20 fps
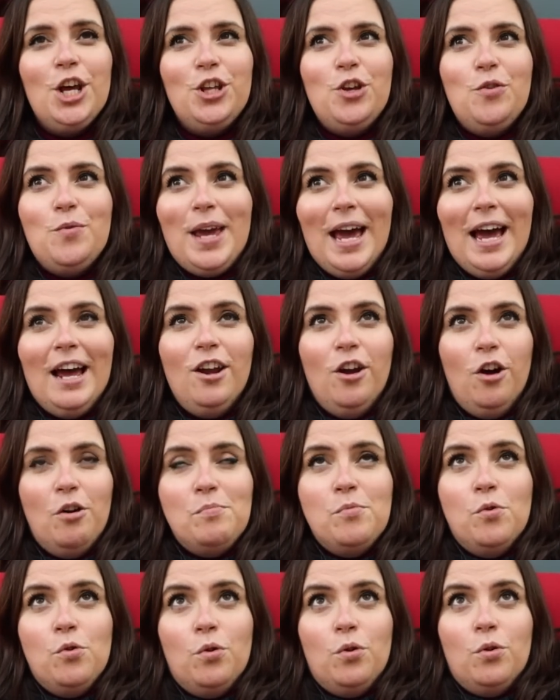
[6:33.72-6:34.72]
You get a
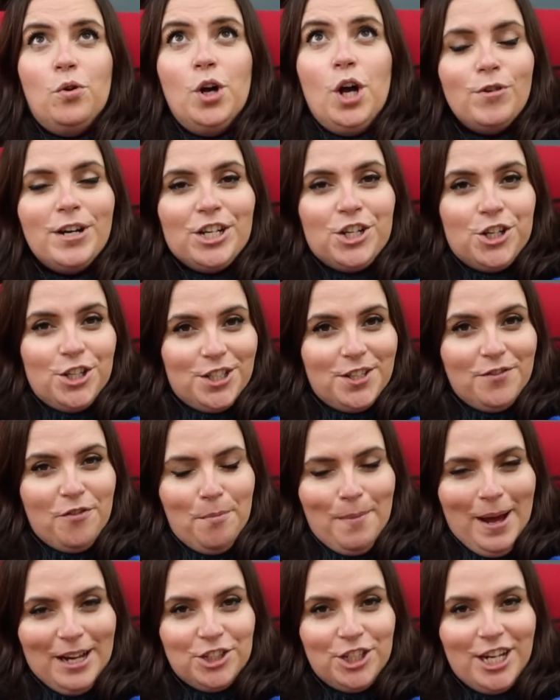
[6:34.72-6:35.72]
lot more richness of
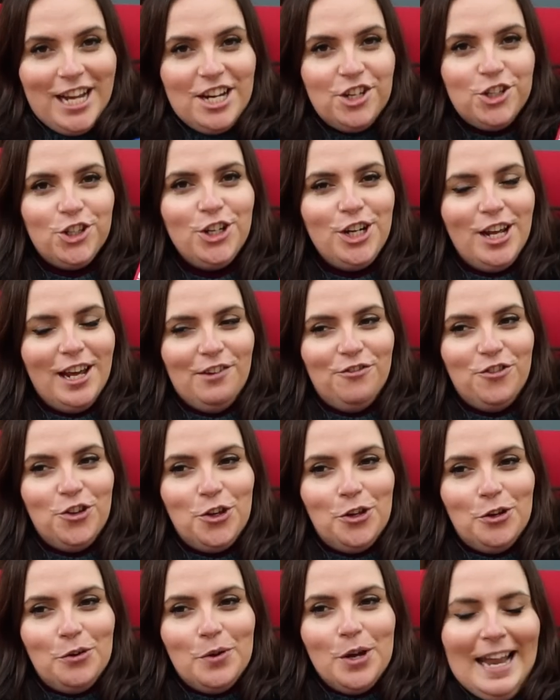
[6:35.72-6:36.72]
imagination if
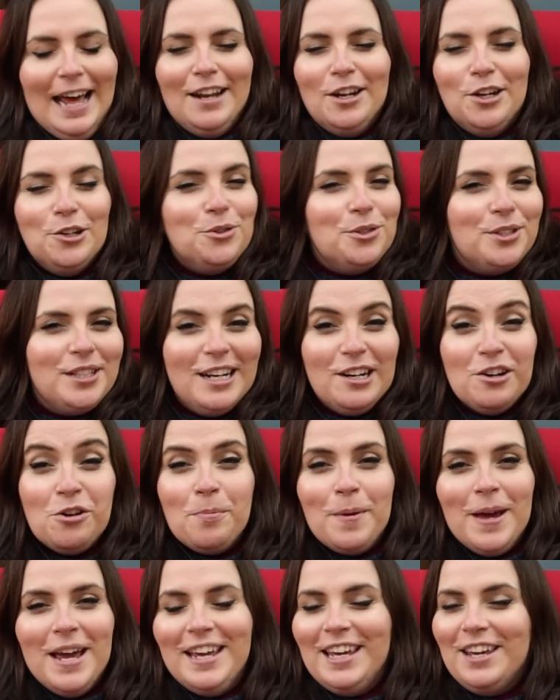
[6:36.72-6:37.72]
you let loose a little
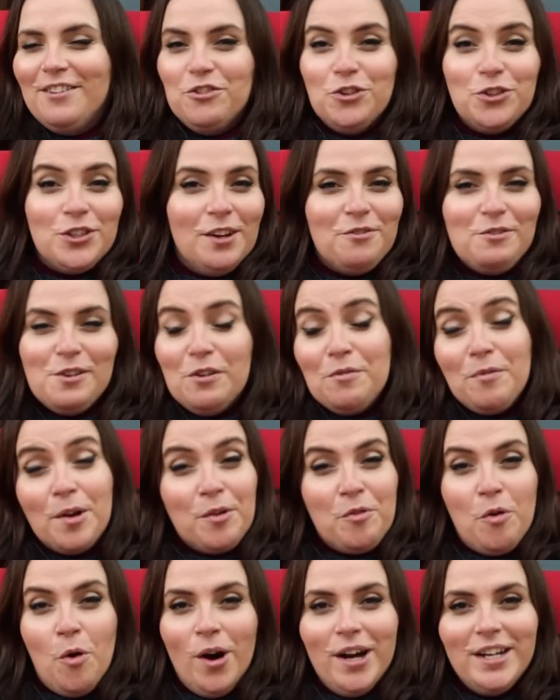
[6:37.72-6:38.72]
bit and give yourself a little bit
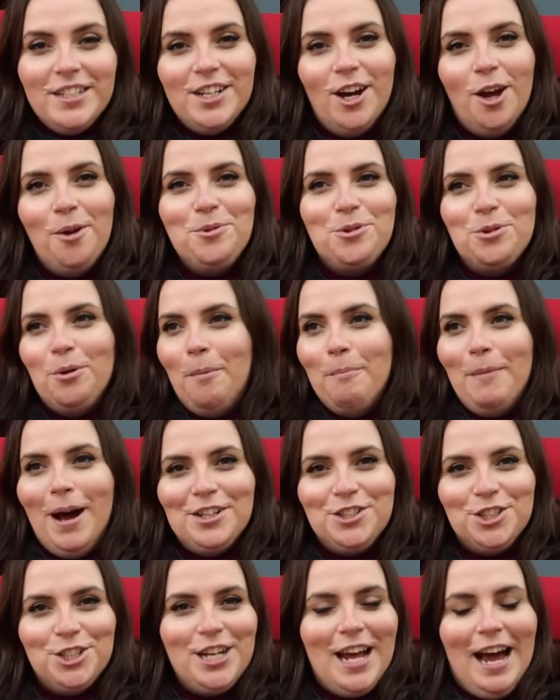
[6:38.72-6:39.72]
of quiet time to
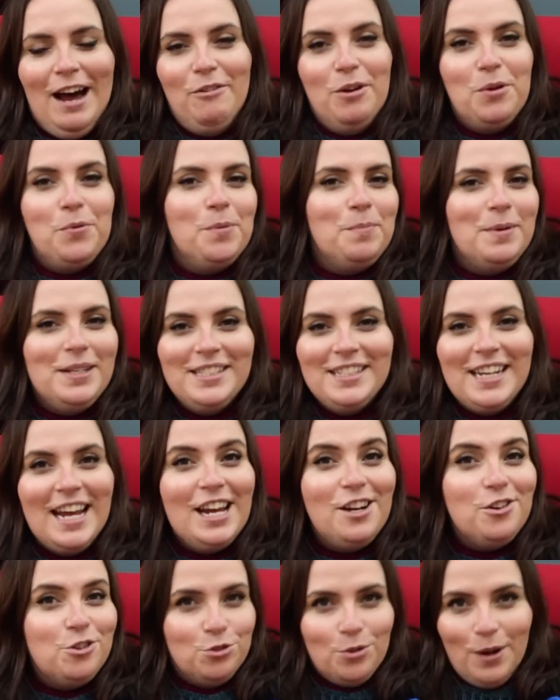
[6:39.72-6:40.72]
imagine how it would be
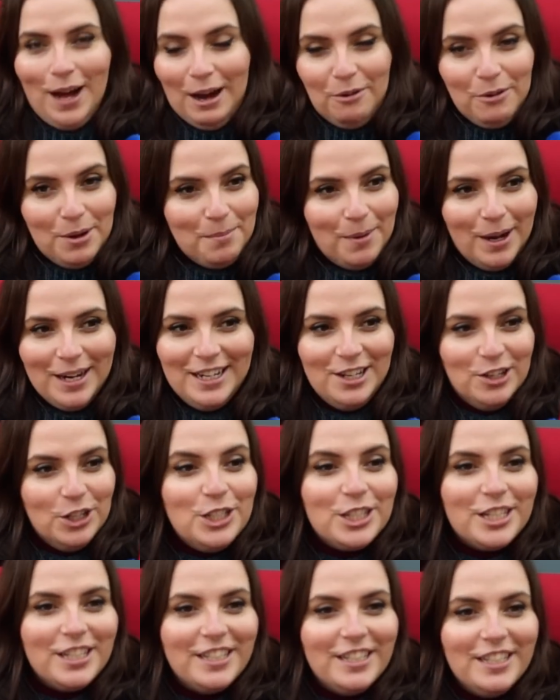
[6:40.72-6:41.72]
staged or how it might
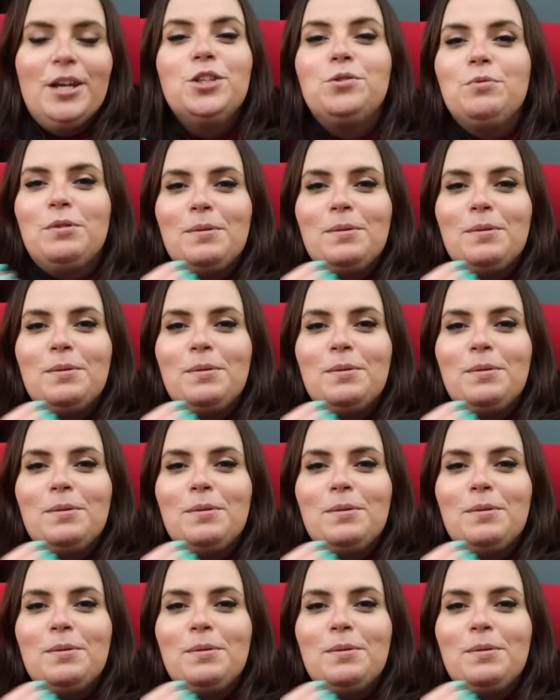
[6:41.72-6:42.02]
look. Because